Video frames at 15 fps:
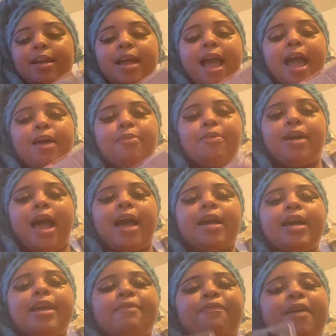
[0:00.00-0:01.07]
I, I
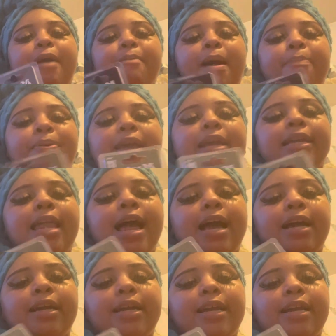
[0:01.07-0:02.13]
couldn't find my pink
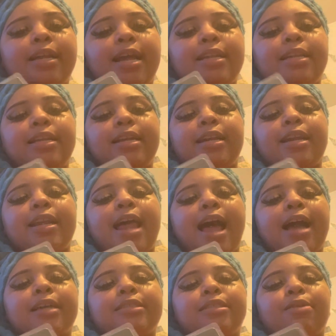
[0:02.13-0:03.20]
lock and I needed a
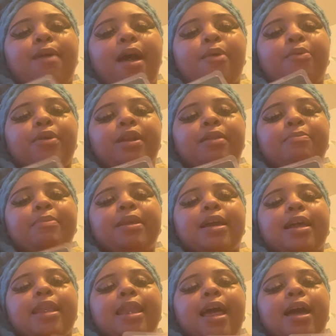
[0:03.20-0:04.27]
lock. So I ordered me
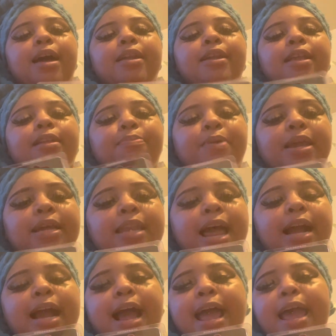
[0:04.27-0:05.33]
a, another pink
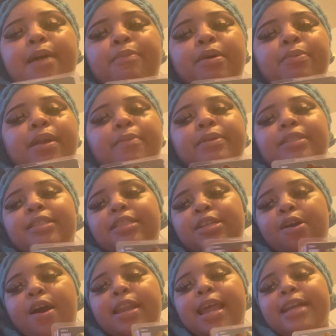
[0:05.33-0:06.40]
lock. I had one when I went to
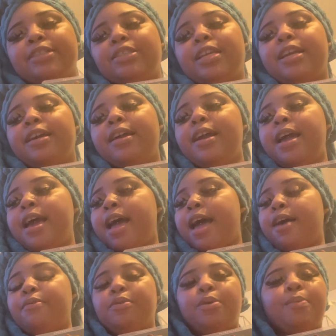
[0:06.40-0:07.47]
DR last year.
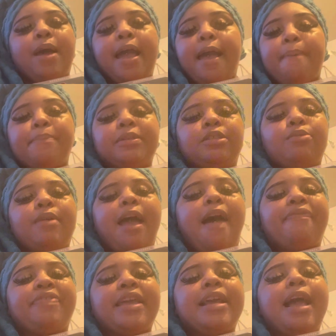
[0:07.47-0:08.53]
I don't know what happened to it. I
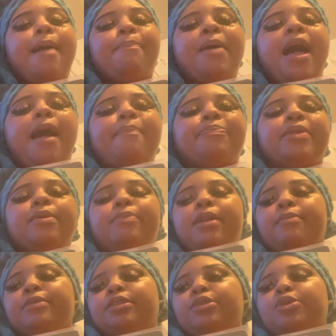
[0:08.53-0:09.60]
think I popped it when I
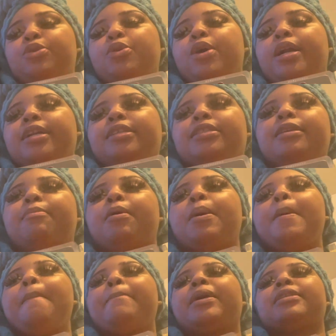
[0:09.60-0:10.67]
went to New York in the summer
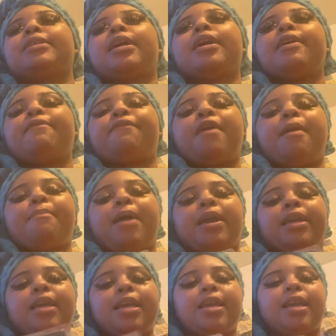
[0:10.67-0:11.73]
because I couldn't find my
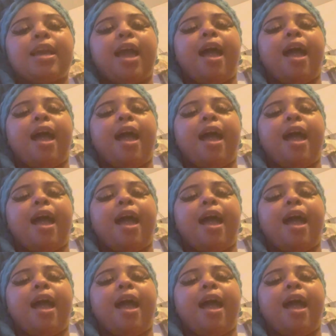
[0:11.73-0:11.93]
key.